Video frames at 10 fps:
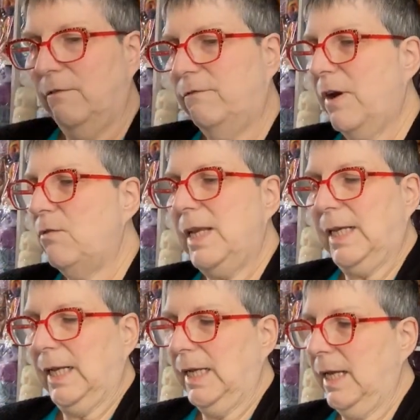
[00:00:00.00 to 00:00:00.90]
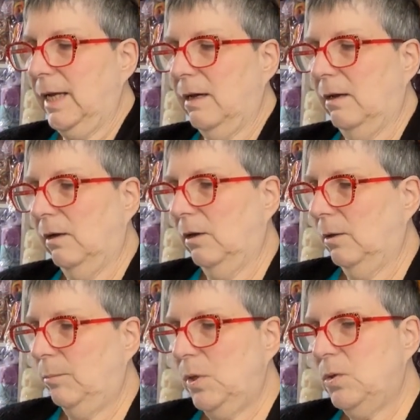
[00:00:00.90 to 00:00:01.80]
Very clear,
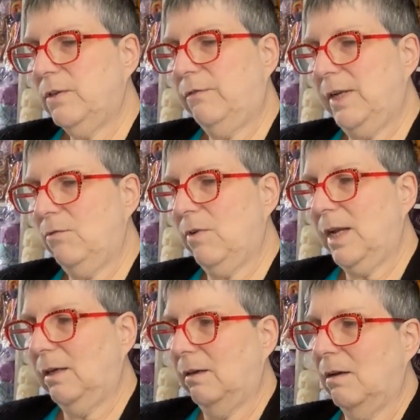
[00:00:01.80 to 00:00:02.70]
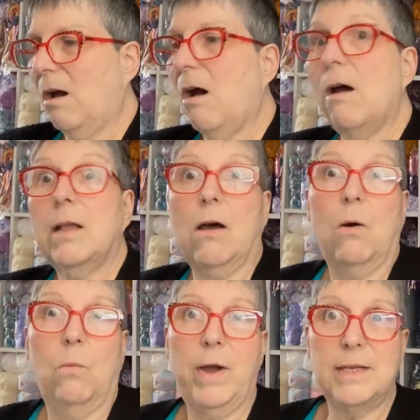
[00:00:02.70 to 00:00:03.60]
beautifully written. I
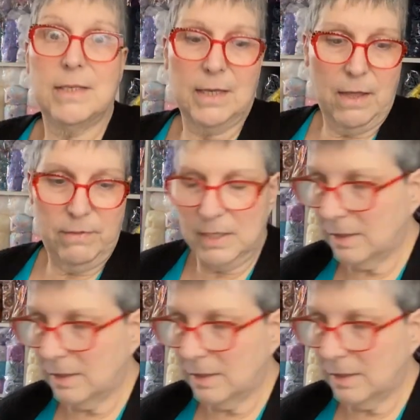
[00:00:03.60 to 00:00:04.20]
can't wait to get this